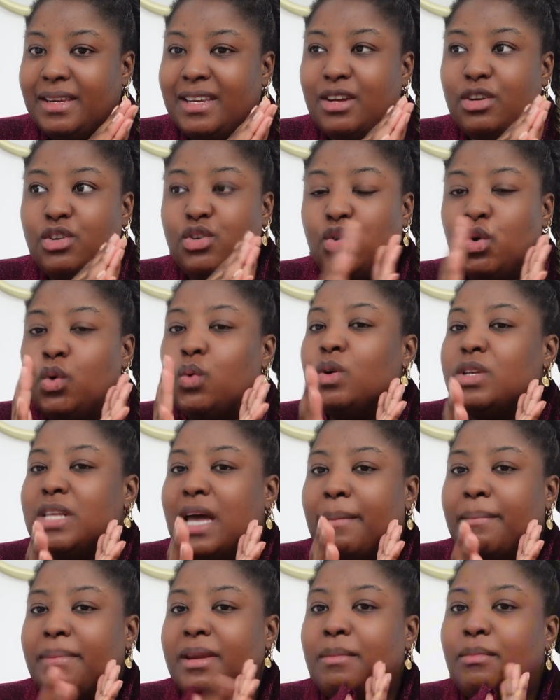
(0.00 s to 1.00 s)
they know what's
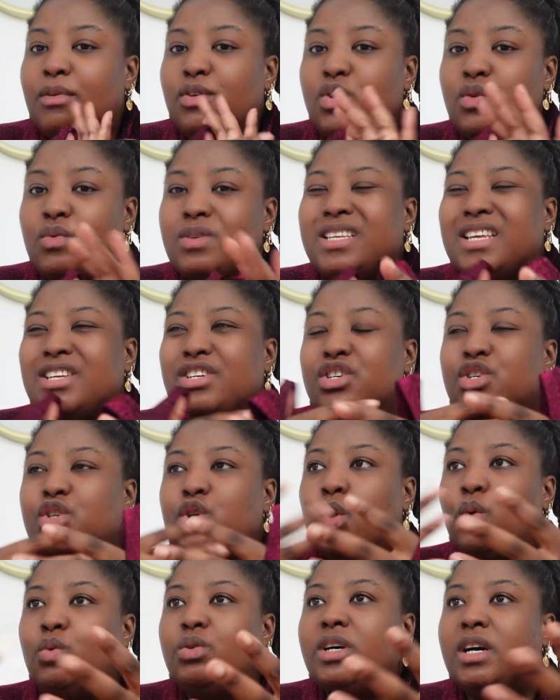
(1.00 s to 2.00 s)
happening, but no one's actually
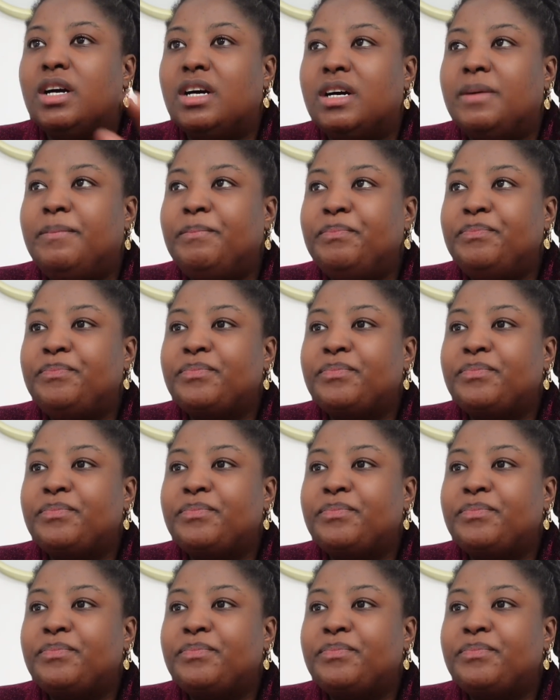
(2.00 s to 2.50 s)
told her